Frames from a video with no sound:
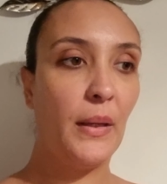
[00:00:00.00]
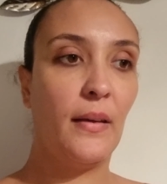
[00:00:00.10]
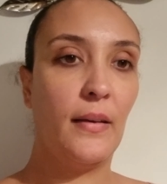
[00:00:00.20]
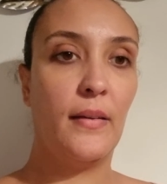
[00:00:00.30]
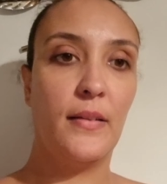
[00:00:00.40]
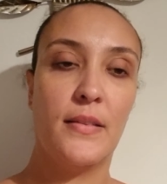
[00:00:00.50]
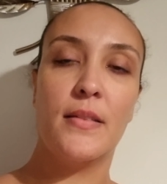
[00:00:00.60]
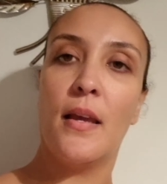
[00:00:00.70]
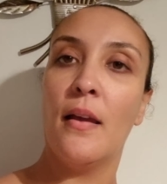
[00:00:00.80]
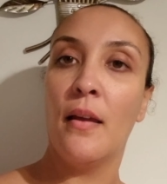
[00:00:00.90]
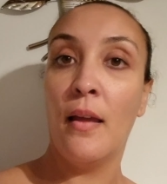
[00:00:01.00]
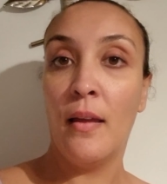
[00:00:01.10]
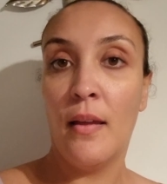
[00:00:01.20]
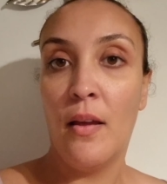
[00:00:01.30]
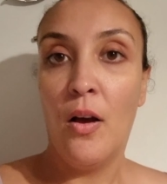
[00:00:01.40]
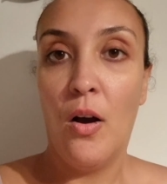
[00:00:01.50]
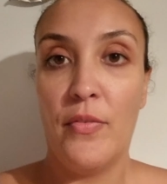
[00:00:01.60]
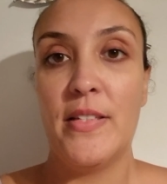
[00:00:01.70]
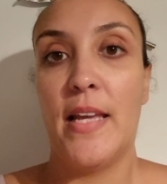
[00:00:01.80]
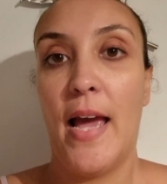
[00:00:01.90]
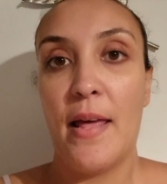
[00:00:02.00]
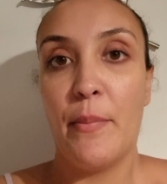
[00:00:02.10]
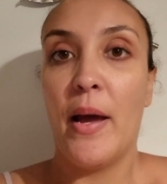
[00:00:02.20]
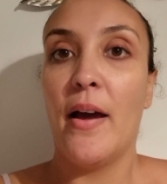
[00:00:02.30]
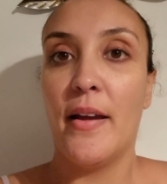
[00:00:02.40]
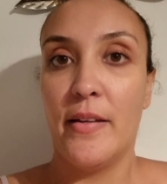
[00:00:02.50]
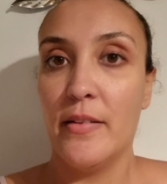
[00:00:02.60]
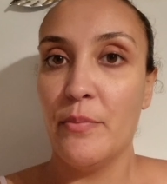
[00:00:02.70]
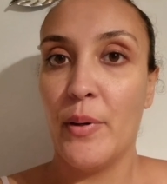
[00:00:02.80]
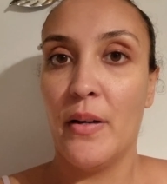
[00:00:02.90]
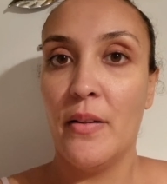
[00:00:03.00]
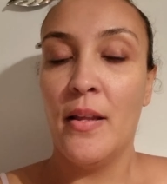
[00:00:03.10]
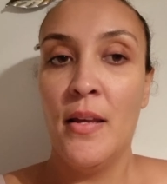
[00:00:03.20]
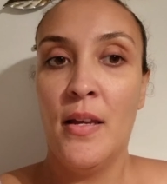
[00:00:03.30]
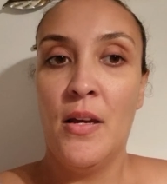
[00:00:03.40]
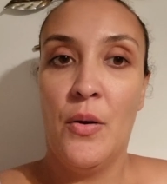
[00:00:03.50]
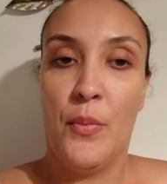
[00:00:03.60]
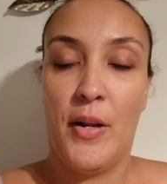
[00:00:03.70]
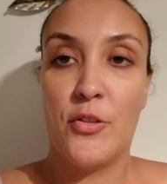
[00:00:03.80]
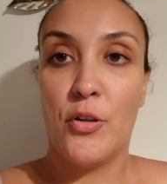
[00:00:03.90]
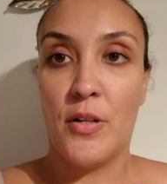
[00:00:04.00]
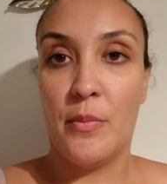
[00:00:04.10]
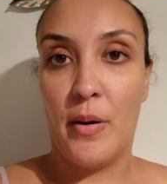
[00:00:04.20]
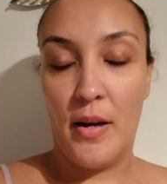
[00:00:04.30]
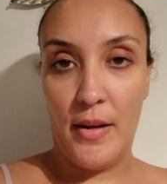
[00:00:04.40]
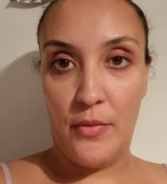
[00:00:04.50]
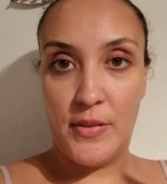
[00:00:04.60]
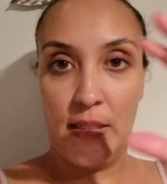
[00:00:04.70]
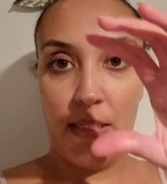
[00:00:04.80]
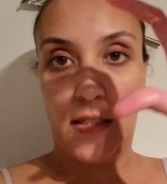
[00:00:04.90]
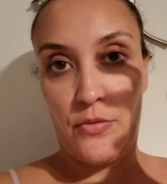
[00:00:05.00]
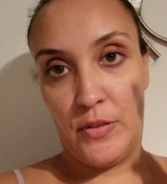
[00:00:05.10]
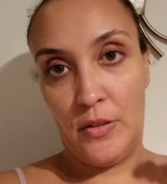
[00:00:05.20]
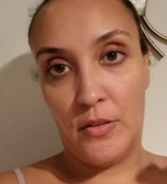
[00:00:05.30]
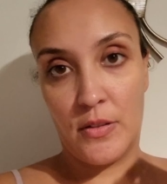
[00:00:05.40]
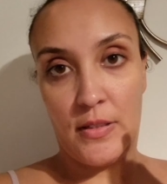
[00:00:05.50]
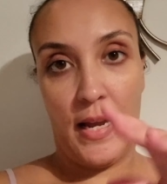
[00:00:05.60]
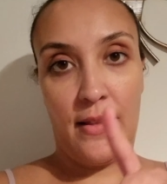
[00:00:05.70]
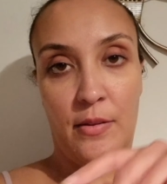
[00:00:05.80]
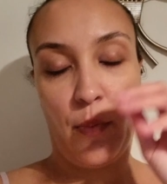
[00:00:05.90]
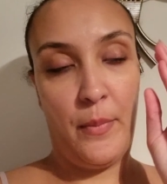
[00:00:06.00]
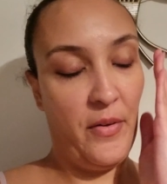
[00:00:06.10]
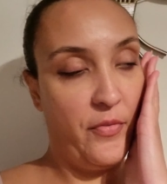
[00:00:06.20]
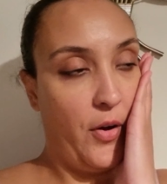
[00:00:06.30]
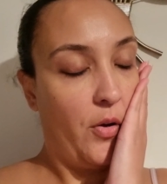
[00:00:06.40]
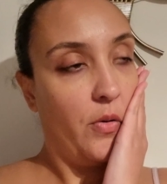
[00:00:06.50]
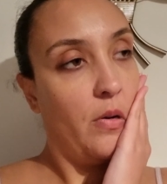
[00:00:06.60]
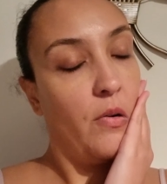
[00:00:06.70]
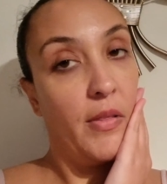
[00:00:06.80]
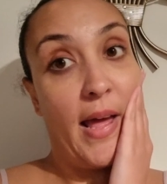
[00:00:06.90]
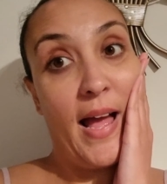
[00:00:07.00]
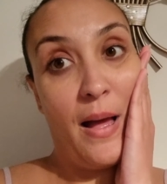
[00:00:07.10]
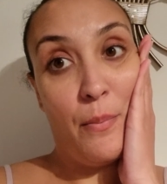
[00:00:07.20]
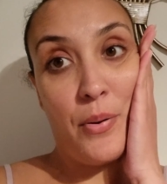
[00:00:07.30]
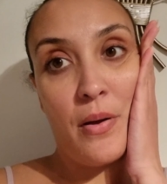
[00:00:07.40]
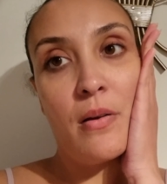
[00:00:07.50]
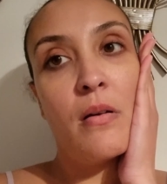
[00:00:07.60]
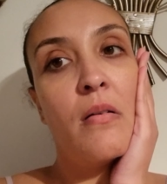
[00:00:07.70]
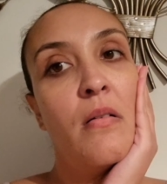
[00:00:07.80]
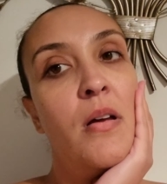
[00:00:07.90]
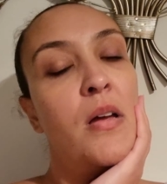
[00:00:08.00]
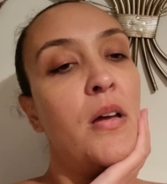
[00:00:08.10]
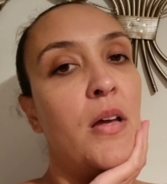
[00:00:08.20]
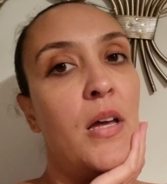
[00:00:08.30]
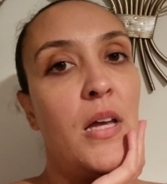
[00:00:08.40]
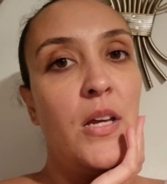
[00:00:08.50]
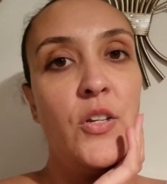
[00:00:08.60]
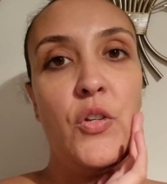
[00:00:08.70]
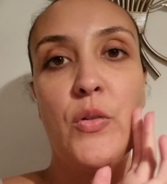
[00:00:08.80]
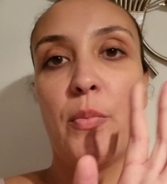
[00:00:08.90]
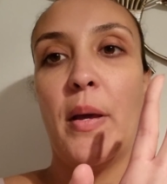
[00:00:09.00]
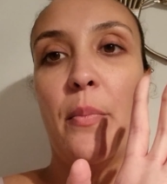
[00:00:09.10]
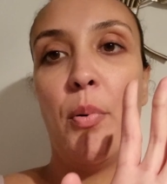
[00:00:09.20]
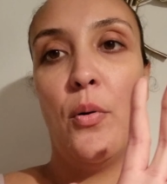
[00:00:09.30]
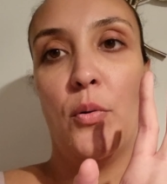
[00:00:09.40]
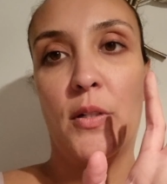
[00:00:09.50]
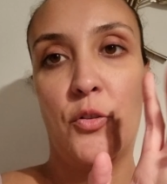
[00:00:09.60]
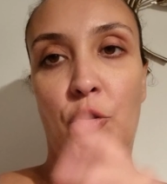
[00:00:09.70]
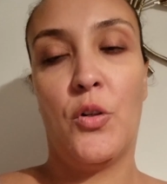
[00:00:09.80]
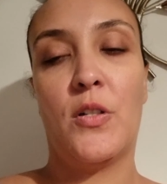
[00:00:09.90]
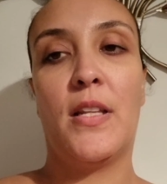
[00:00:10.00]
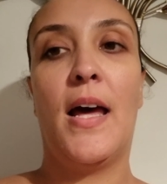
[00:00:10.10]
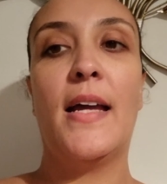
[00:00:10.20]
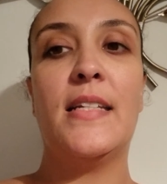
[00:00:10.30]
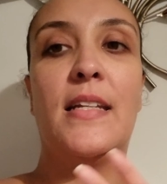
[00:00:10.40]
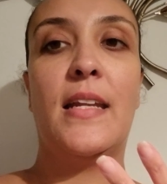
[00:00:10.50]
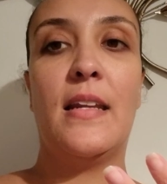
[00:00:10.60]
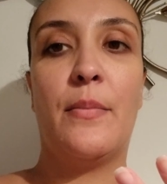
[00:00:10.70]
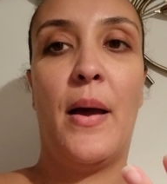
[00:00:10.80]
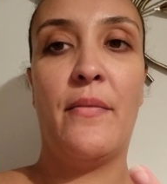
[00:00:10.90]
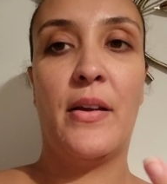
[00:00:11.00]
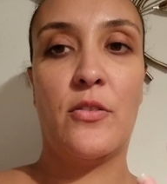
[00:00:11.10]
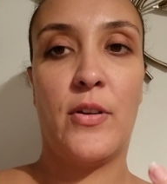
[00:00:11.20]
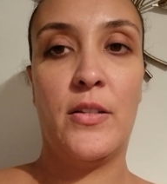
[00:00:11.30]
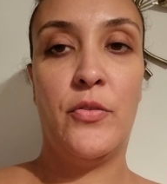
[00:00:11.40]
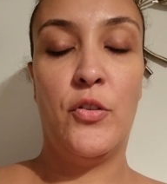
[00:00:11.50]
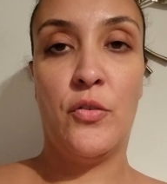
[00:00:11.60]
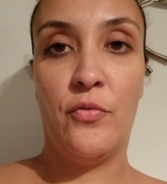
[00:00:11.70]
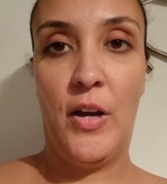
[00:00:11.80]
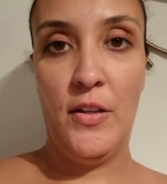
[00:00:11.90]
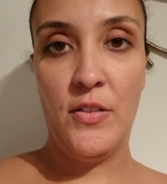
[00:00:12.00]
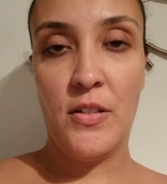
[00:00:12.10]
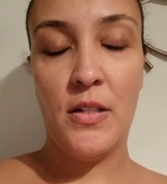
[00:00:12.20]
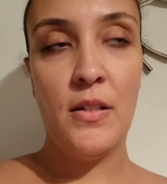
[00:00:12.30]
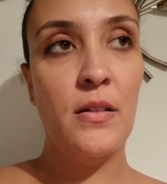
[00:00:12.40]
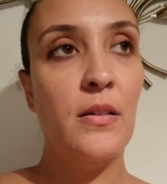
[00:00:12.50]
because obviously I had my iron, but when I showed her my obviously test results because I had them on my phone on the app, she was a bit appalled and shocked that I didn't end up having a transfusion first